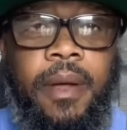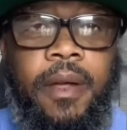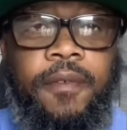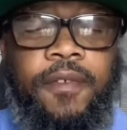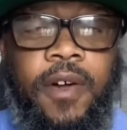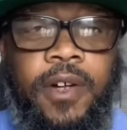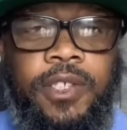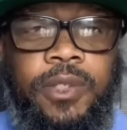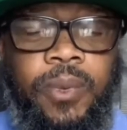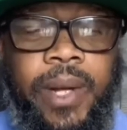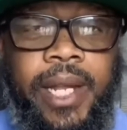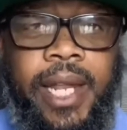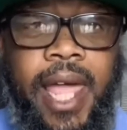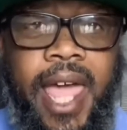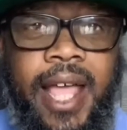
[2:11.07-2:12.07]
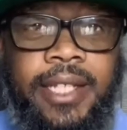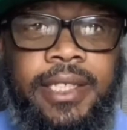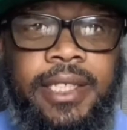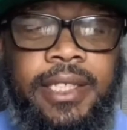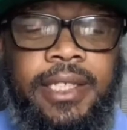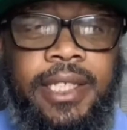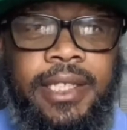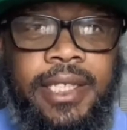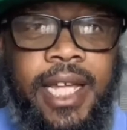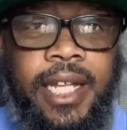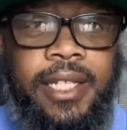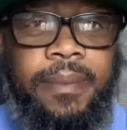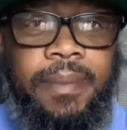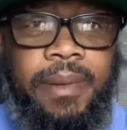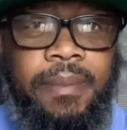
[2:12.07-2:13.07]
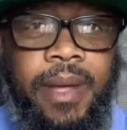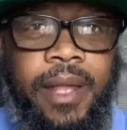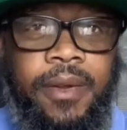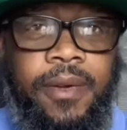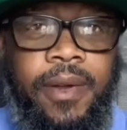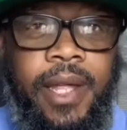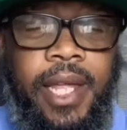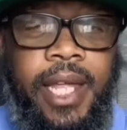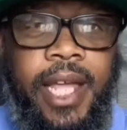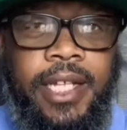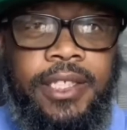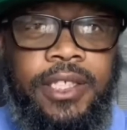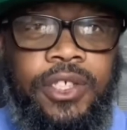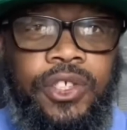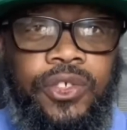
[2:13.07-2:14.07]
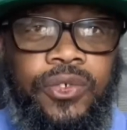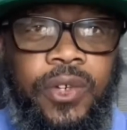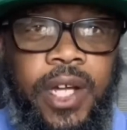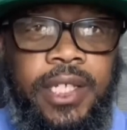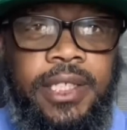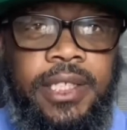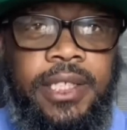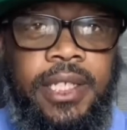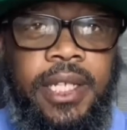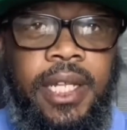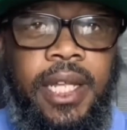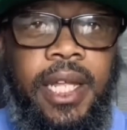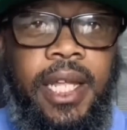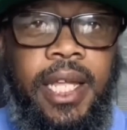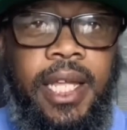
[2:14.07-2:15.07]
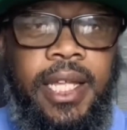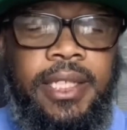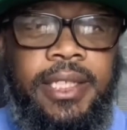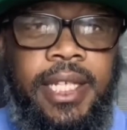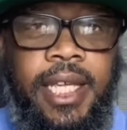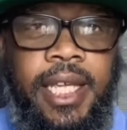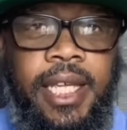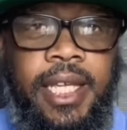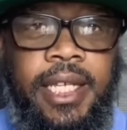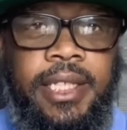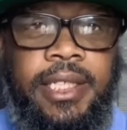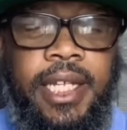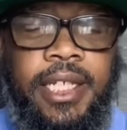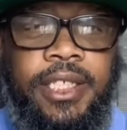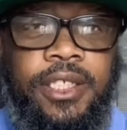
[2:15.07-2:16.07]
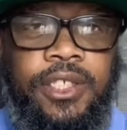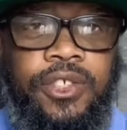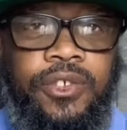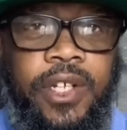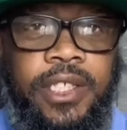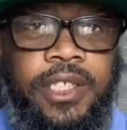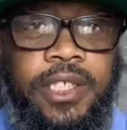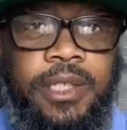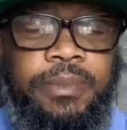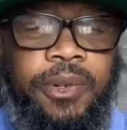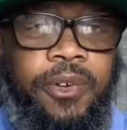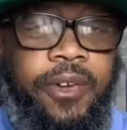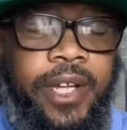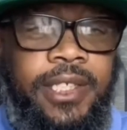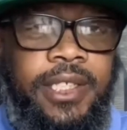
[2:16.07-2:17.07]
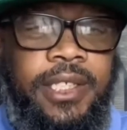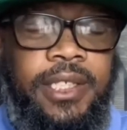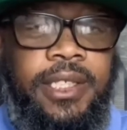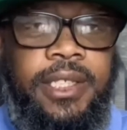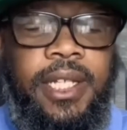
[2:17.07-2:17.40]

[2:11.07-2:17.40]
As far as Dwayne Haskins, he's got to be better. He has to trust his keys. He has to trust his progressions.